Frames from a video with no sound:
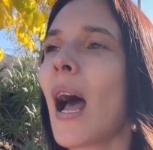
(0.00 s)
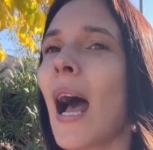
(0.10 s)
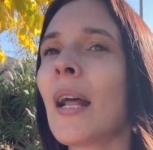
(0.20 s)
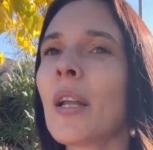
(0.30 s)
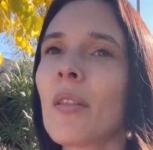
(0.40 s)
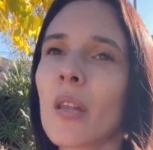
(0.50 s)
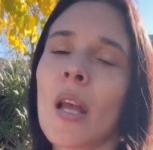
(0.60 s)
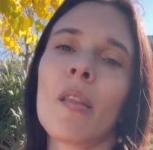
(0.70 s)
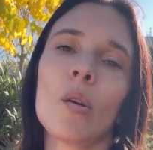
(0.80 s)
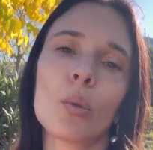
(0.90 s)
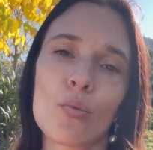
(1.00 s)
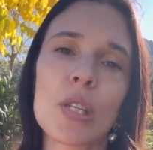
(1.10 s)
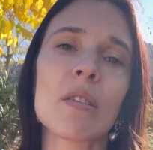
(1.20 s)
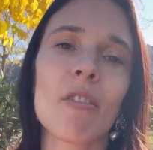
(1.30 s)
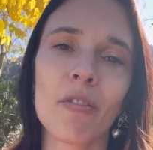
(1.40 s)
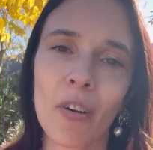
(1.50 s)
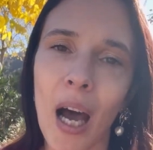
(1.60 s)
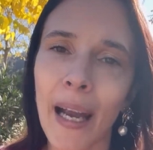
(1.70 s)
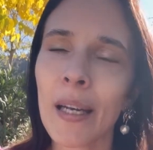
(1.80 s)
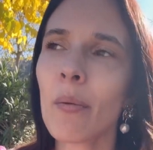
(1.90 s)
and at the end they will receive a
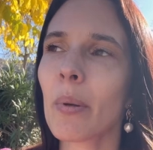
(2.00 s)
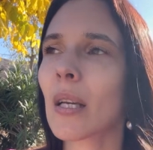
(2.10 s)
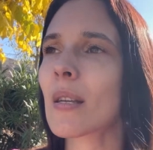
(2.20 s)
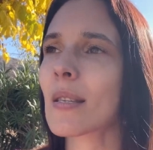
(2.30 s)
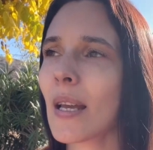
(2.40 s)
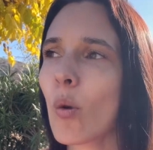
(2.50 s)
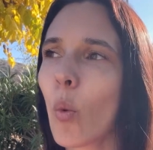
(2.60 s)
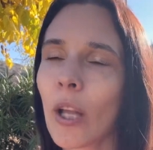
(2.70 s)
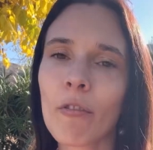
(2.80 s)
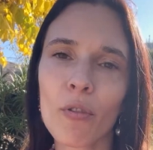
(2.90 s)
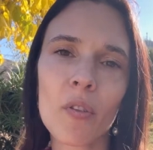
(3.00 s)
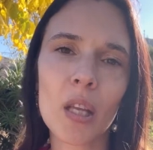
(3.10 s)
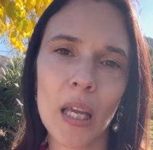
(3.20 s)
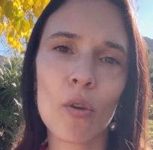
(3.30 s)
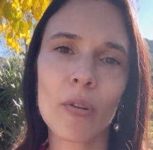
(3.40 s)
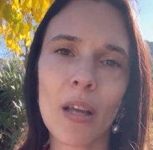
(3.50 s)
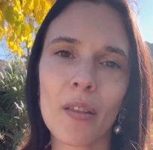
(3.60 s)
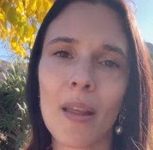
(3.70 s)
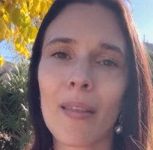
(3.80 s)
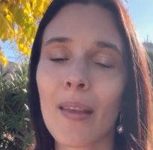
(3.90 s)
fine because they went through the area
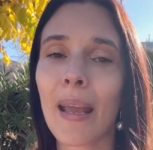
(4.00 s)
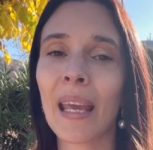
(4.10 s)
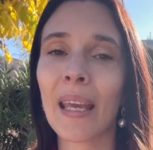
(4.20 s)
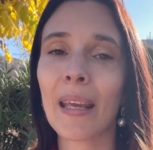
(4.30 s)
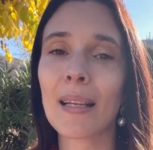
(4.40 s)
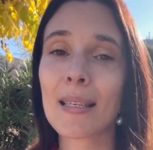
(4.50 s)
that they